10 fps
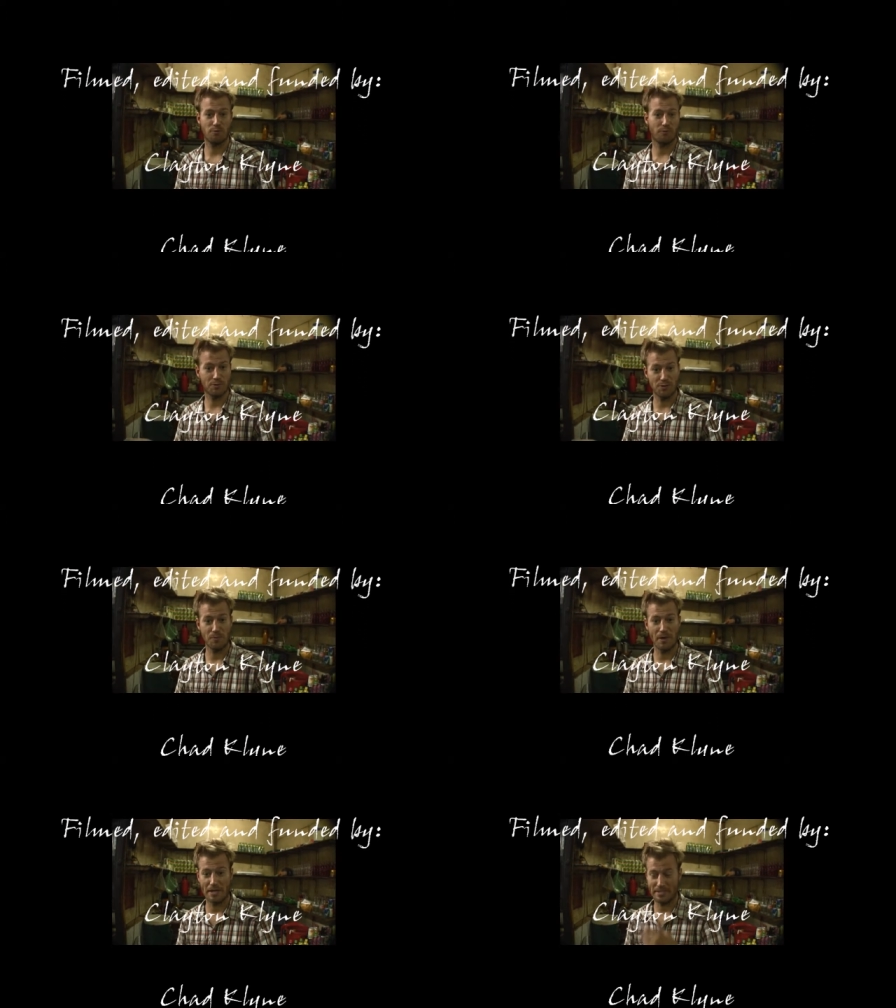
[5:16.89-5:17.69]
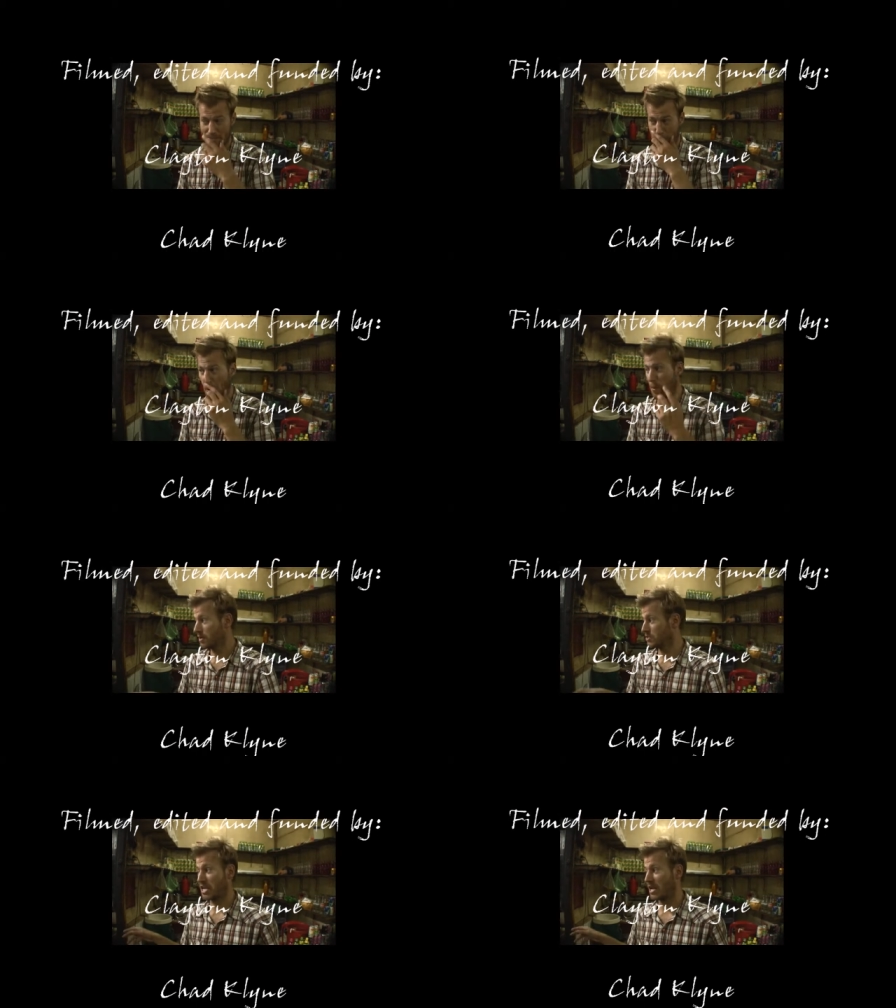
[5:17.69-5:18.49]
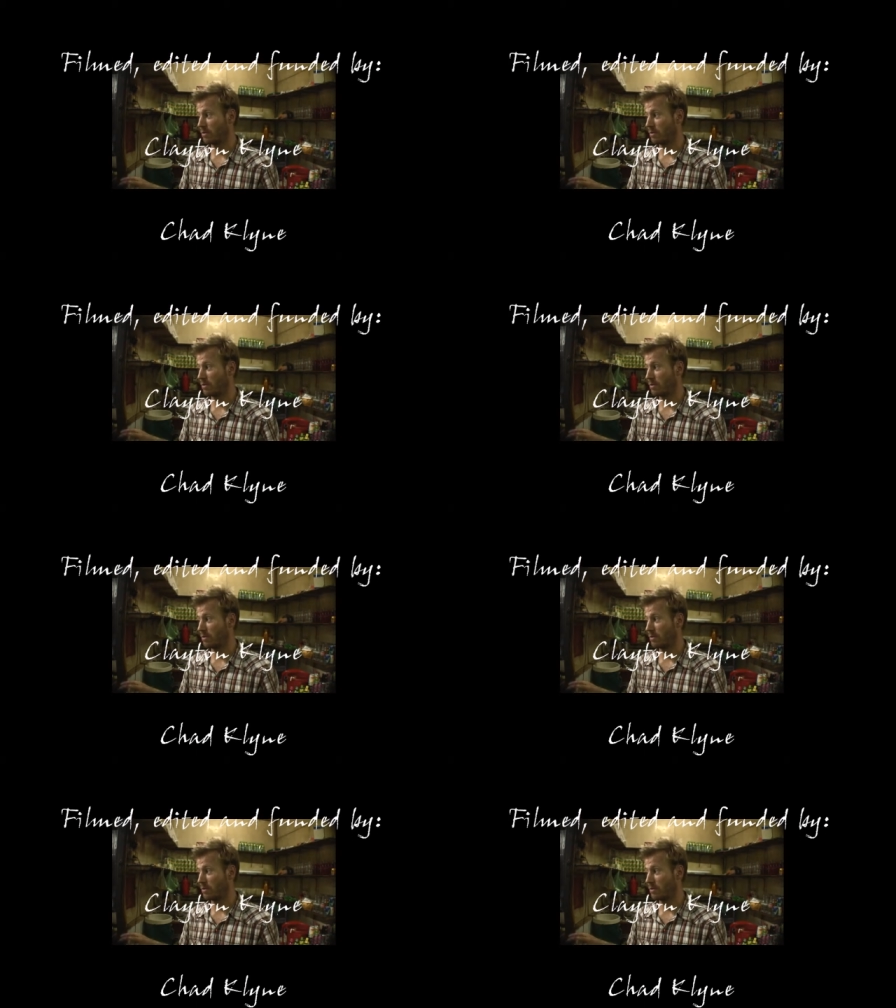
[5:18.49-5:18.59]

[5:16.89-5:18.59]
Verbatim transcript: for two minutes. No, just kidding.